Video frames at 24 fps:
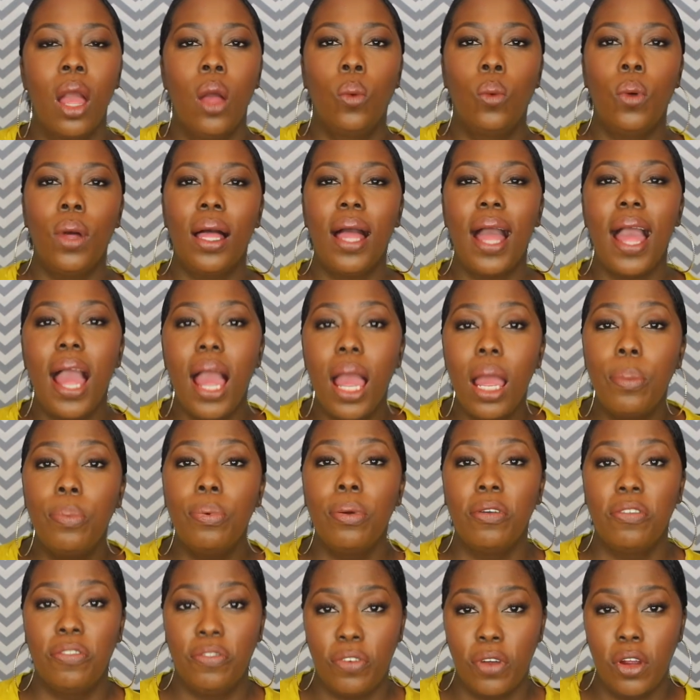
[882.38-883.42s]
well, I
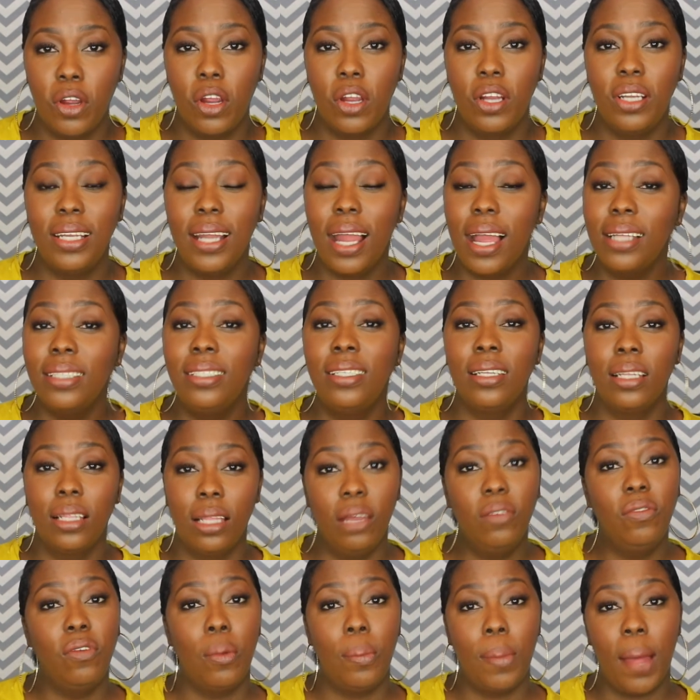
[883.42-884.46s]
prefer not to
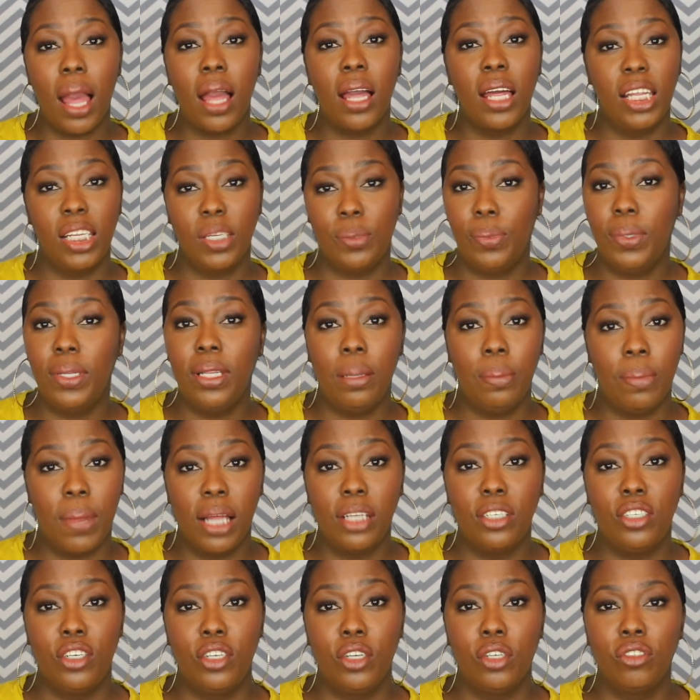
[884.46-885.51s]
live with my husband and
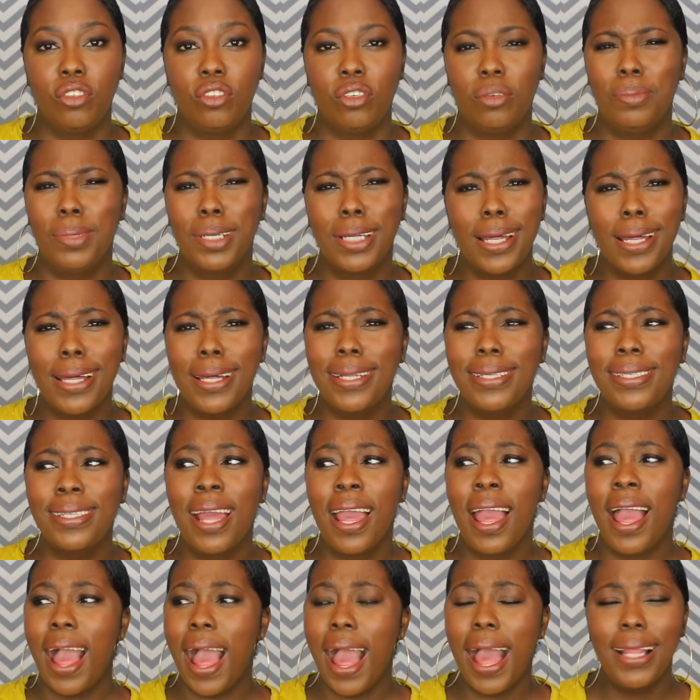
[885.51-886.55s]
my children because
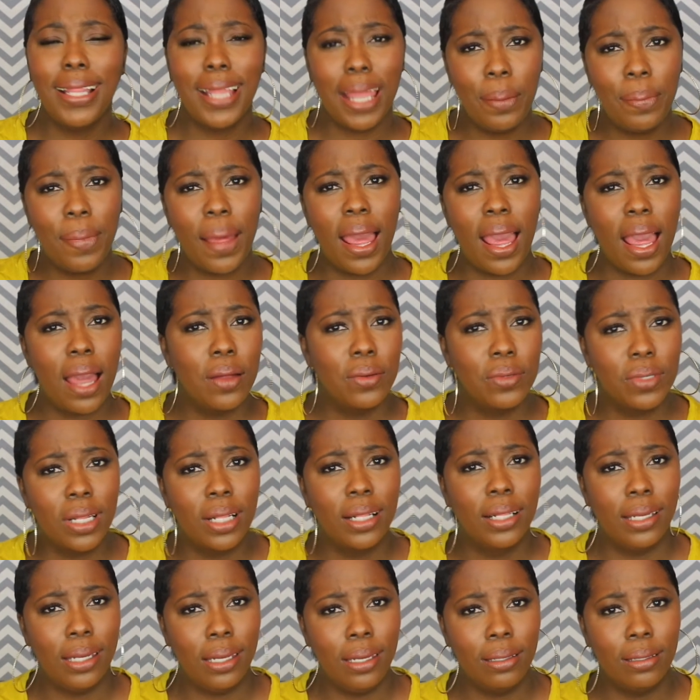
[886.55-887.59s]
I like like my house
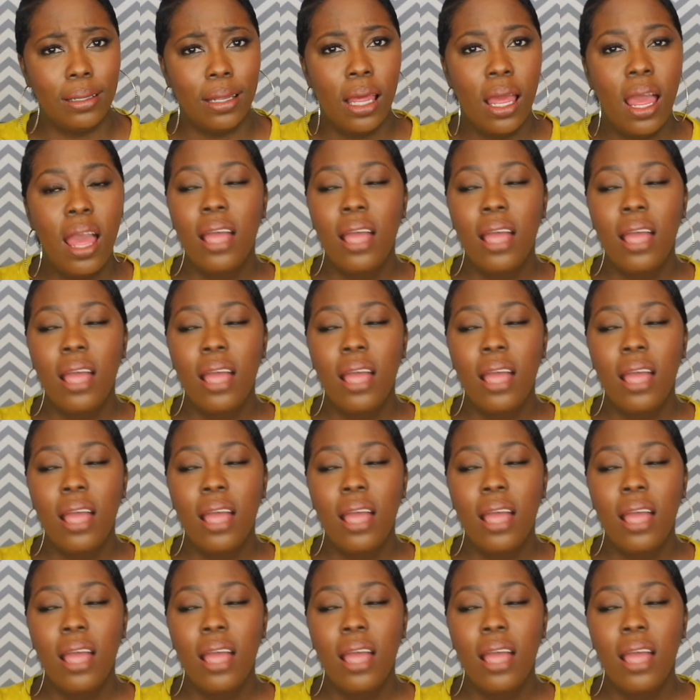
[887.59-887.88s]
cleaned.